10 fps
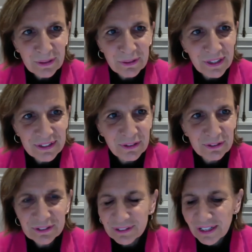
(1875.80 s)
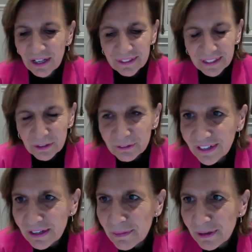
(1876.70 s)
great thought. Thank you
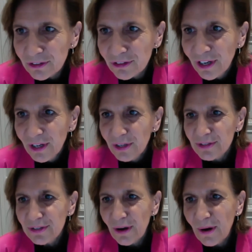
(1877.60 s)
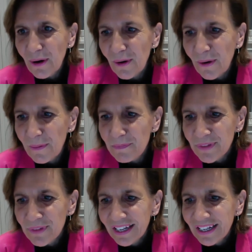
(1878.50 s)
very much. So
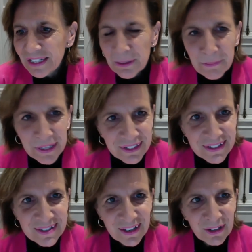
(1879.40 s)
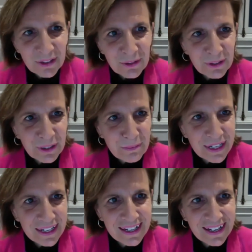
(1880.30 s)
in a minute, you're going to
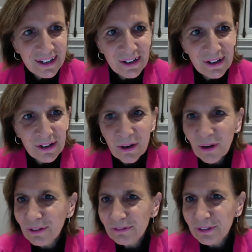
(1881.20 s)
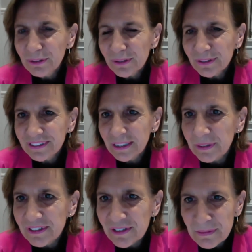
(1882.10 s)
be, all of you, dear
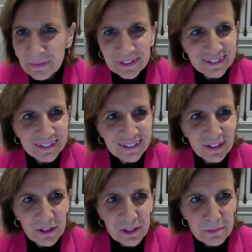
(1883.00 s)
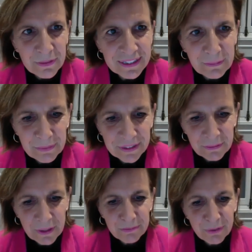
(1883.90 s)
participants, split up
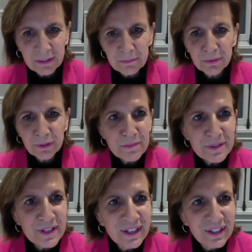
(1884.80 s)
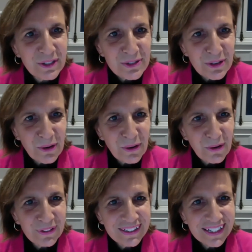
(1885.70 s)
in breakout rooms. So
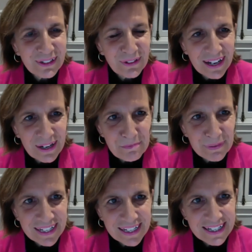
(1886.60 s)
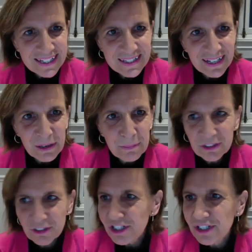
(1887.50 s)
Nicola, please, our
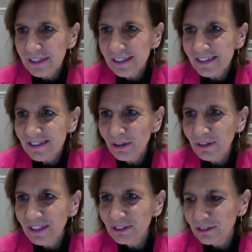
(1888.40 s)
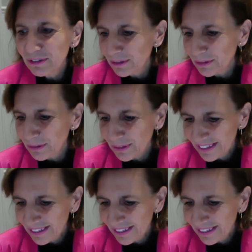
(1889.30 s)
magician, is going to